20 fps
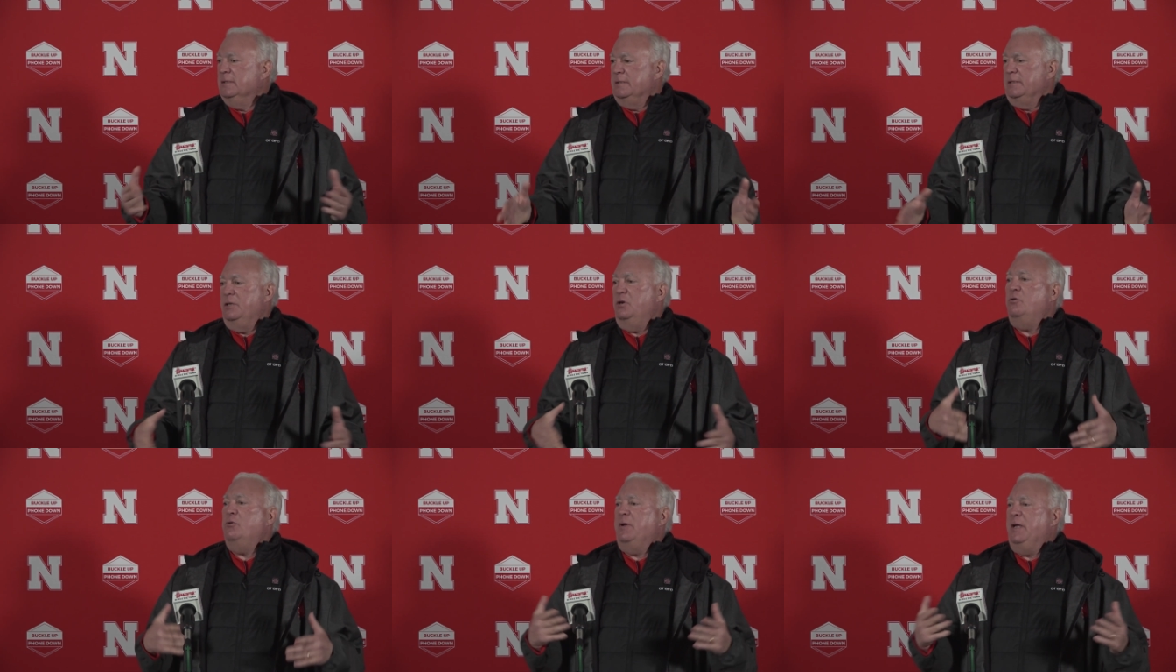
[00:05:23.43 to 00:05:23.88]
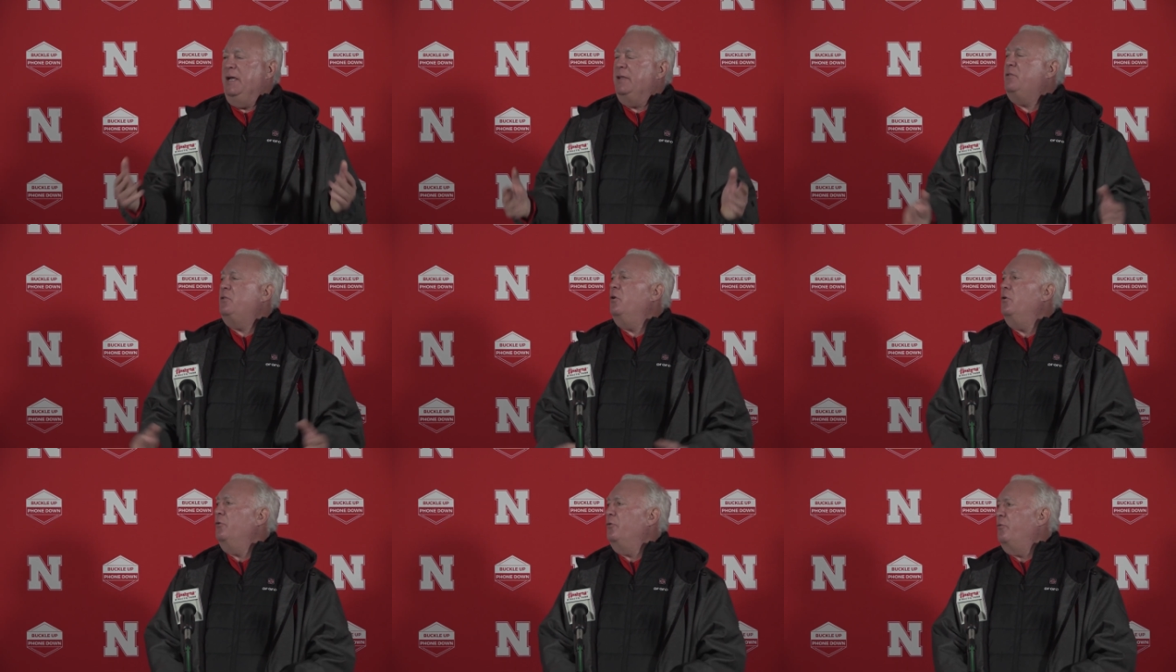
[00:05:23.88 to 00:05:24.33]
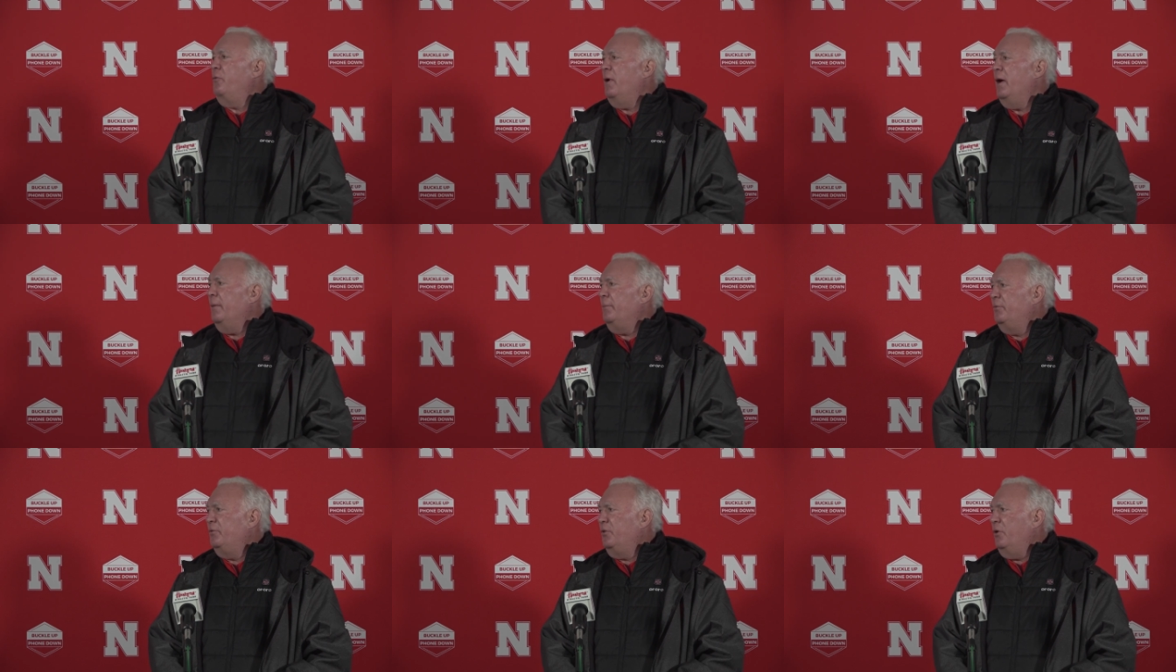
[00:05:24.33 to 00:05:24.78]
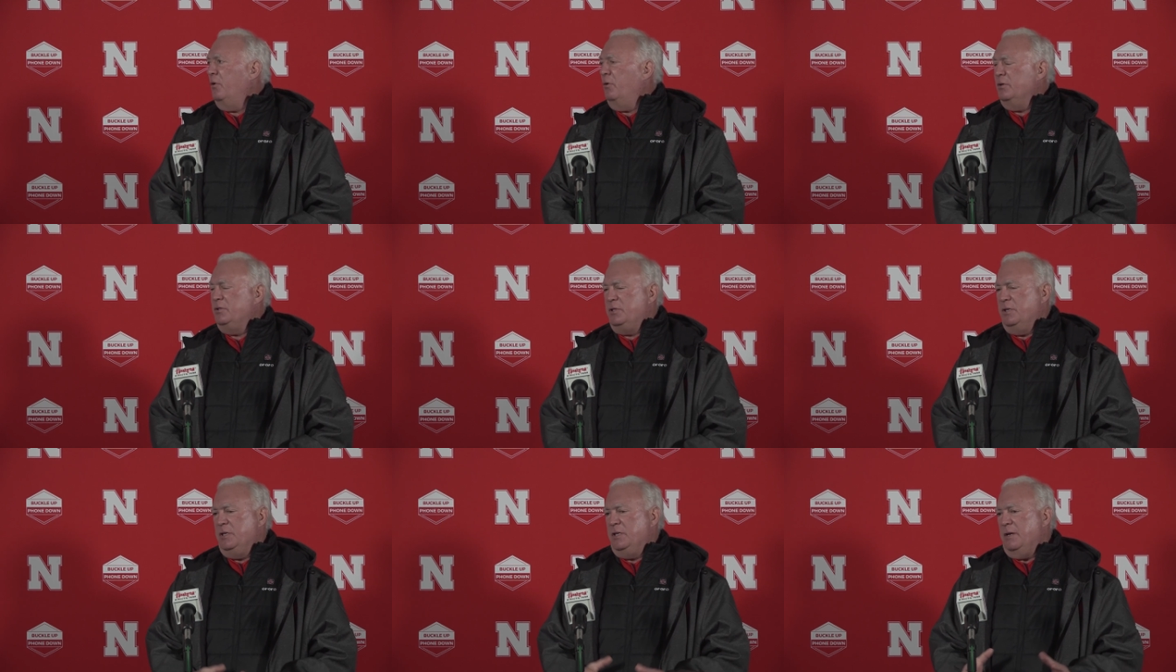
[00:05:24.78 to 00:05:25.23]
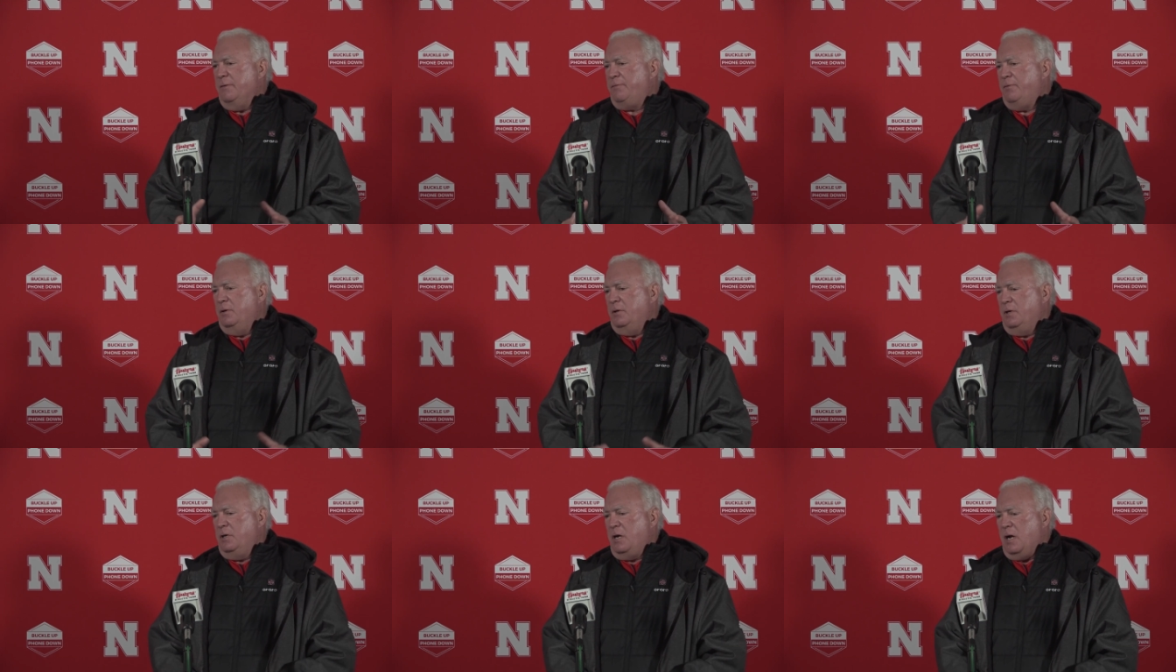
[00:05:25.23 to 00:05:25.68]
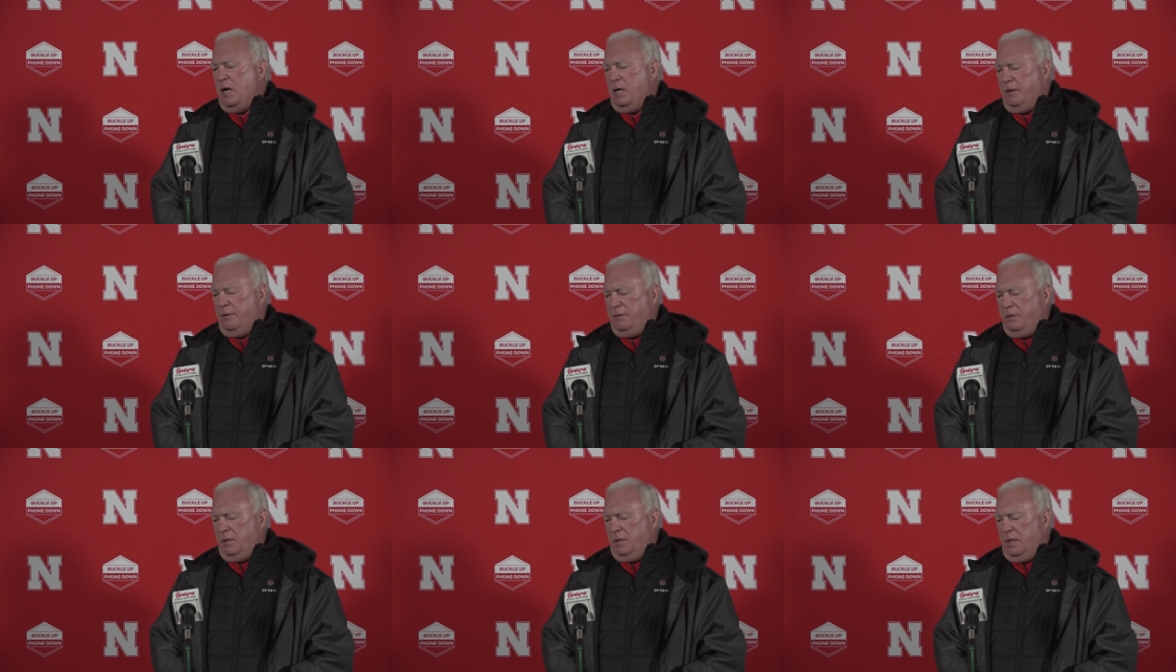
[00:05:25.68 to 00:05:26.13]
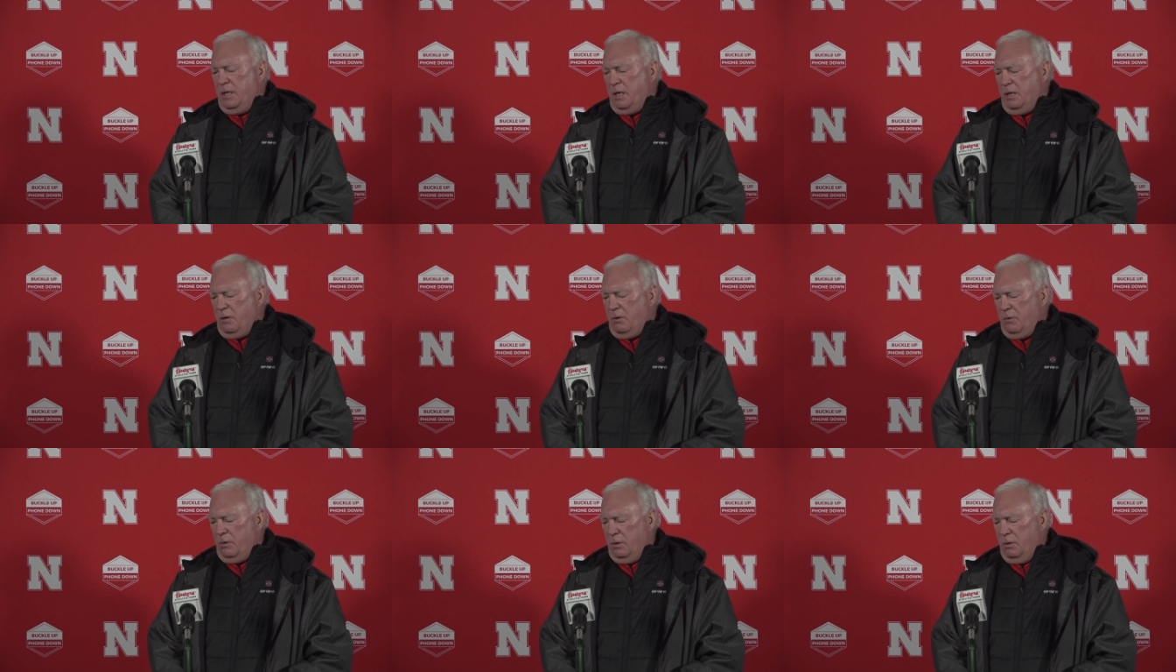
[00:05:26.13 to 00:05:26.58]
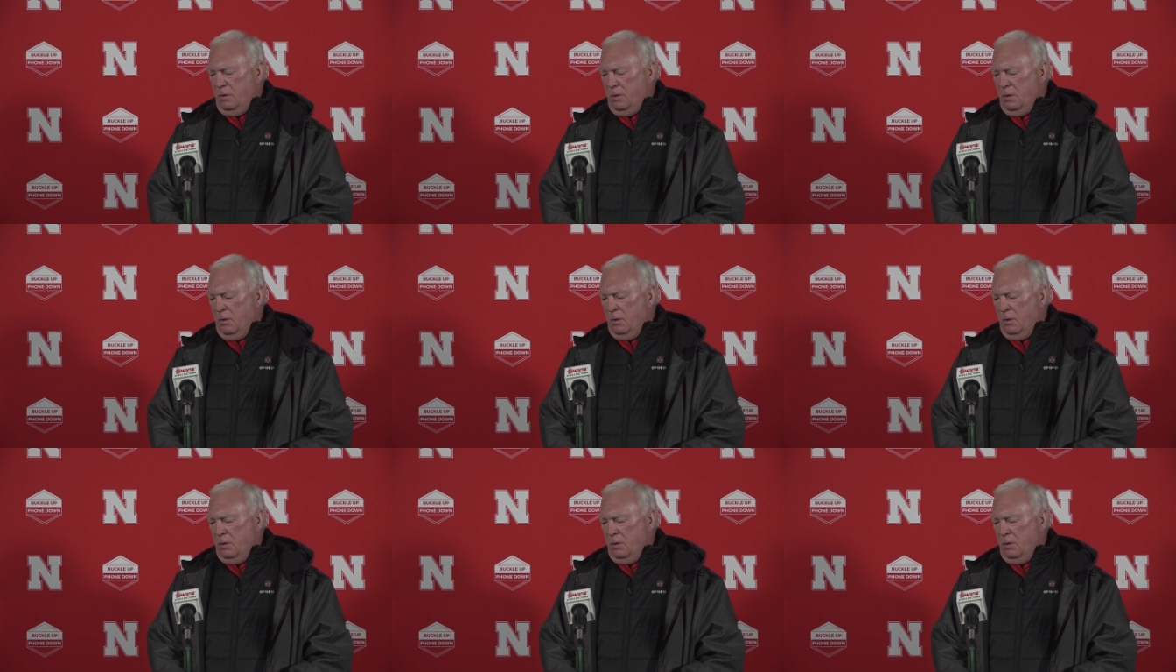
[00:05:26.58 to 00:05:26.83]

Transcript: You don't get those reps, so it's a different kind of thing there. And